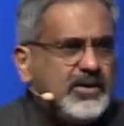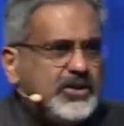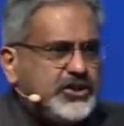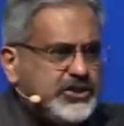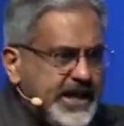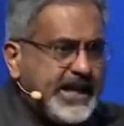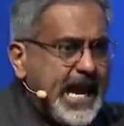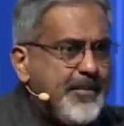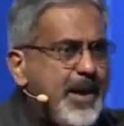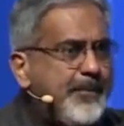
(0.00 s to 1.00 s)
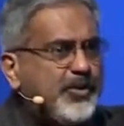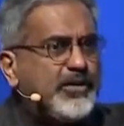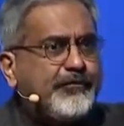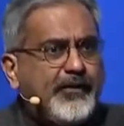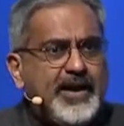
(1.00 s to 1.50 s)
She came up to the
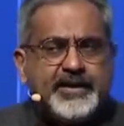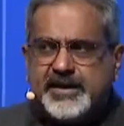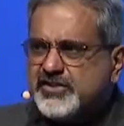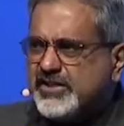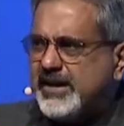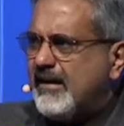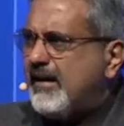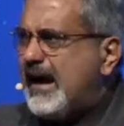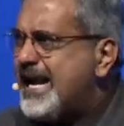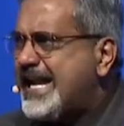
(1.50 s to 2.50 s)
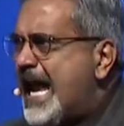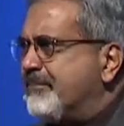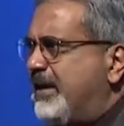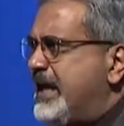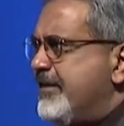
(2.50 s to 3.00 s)
front and said, I can't
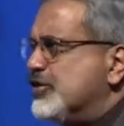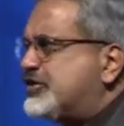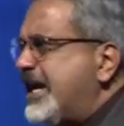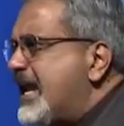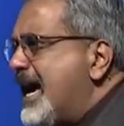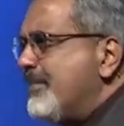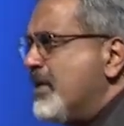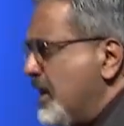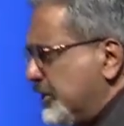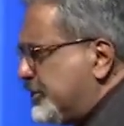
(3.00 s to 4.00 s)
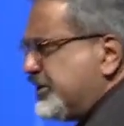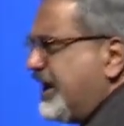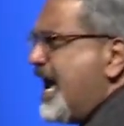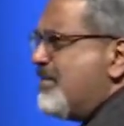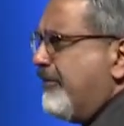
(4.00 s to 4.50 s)
believe you said she said,
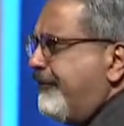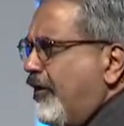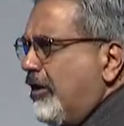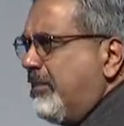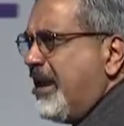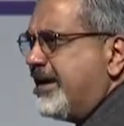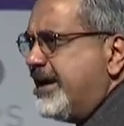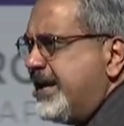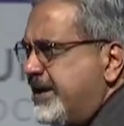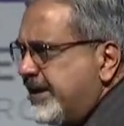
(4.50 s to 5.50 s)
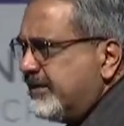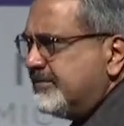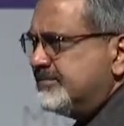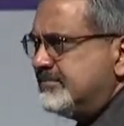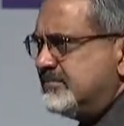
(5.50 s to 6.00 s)
I'm a full-blooded Indian.
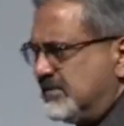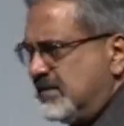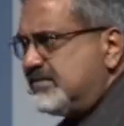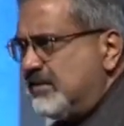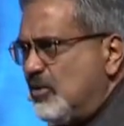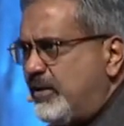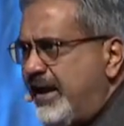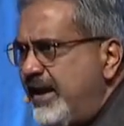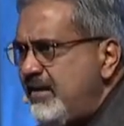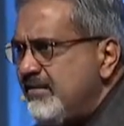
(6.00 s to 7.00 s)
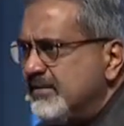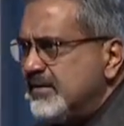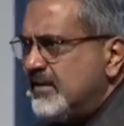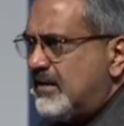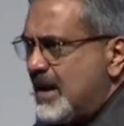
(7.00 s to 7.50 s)
I said, okay,
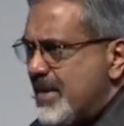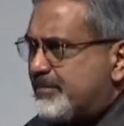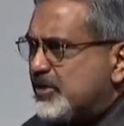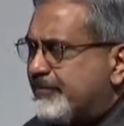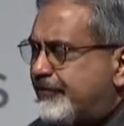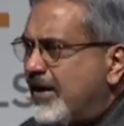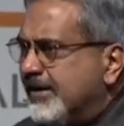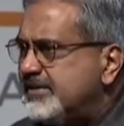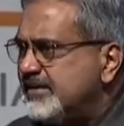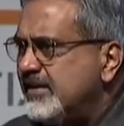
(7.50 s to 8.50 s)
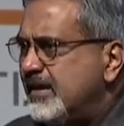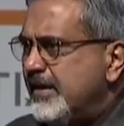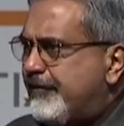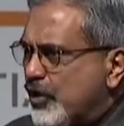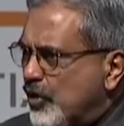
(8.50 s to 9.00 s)
come up to the front.
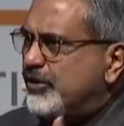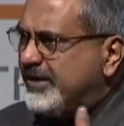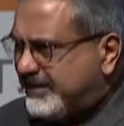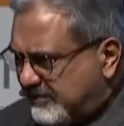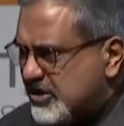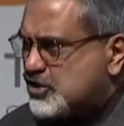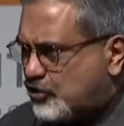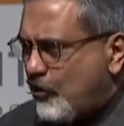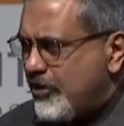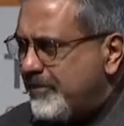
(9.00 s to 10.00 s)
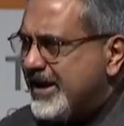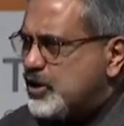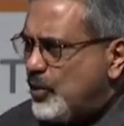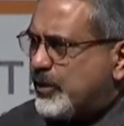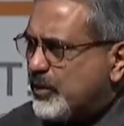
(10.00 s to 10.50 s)
If you're going to destroy me,
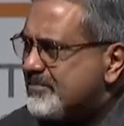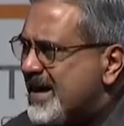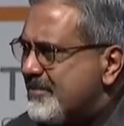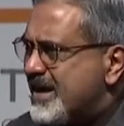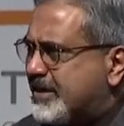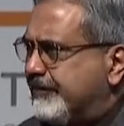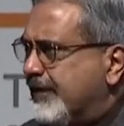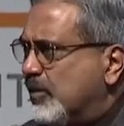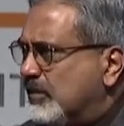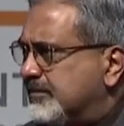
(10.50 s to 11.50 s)
do it with my microphone.